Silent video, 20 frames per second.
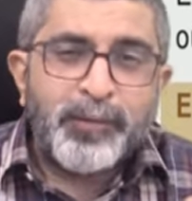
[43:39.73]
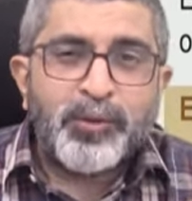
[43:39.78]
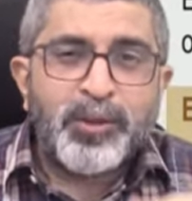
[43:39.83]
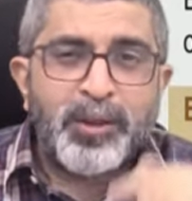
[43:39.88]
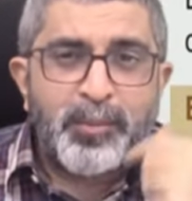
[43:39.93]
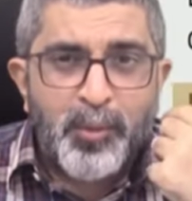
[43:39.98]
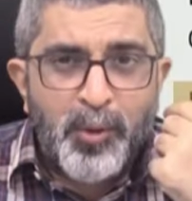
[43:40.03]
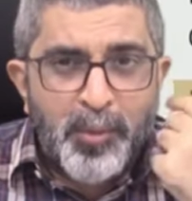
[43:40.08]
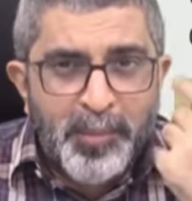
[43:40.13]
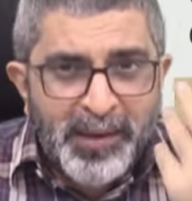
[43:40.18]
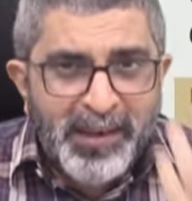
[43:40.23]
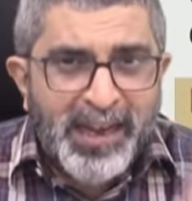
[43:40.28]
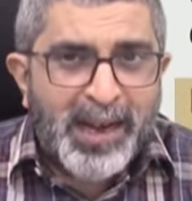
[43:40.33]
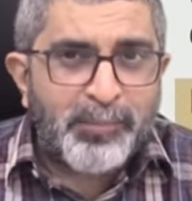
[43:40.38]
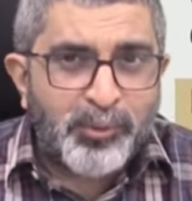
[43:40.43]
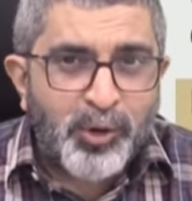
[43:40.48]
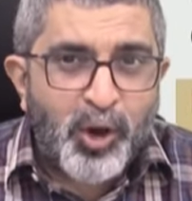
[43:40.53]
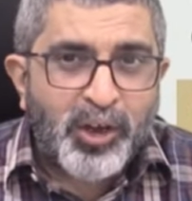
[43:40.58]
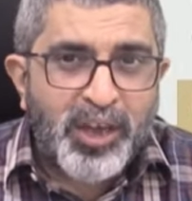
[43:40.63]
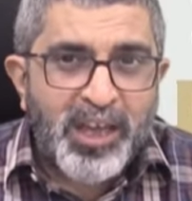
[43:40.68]
The moment I
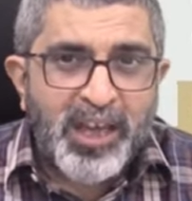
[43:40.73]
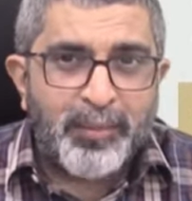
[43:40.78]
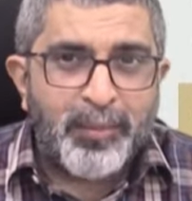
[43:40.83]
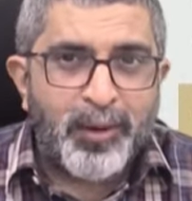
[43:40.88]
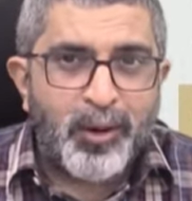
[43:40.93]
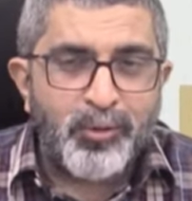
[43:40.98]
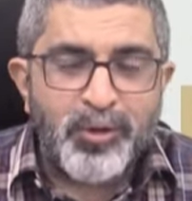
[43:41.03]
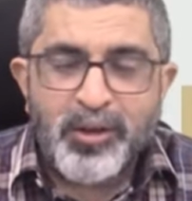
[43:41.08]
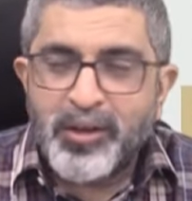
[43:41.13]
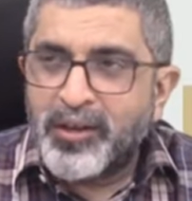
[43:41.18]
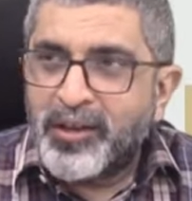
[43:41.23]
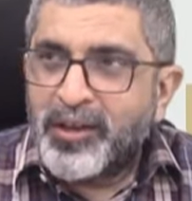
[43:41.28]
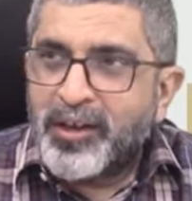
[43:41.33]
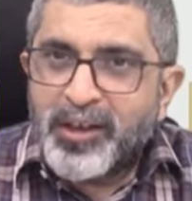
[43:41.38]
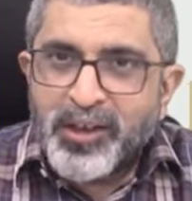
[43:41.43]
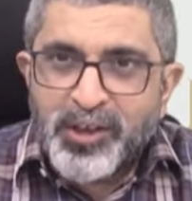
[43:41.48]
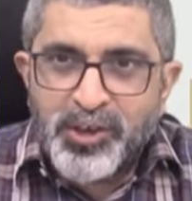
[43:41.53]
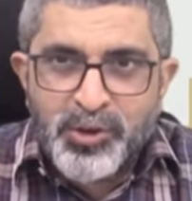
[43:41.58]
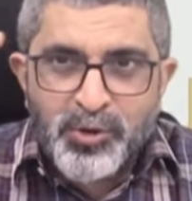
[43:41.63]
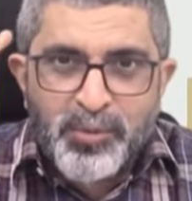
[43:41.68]
am talking about,
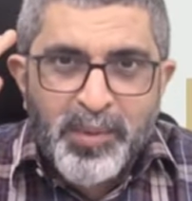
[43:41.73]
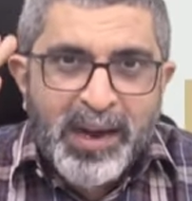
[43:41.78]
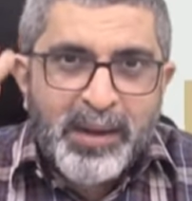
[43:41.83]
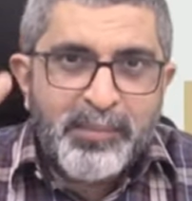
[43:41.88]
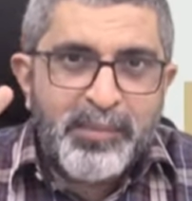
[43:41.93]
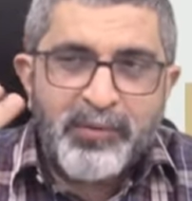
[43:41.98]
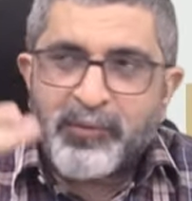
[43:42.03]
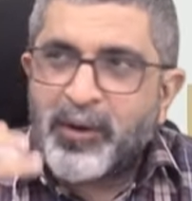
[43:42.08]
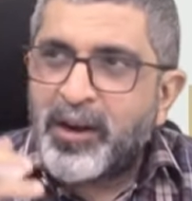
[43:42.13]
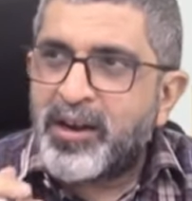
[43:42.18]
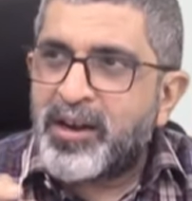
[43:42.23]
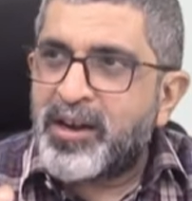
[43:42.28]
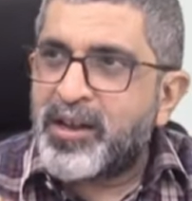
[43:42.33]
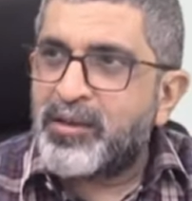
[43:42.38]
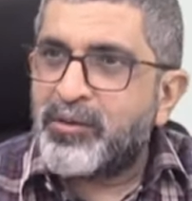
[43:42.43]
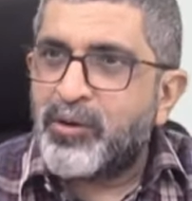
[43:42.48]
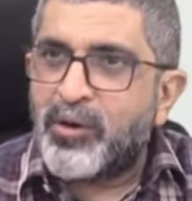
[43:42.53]
you might be wondering,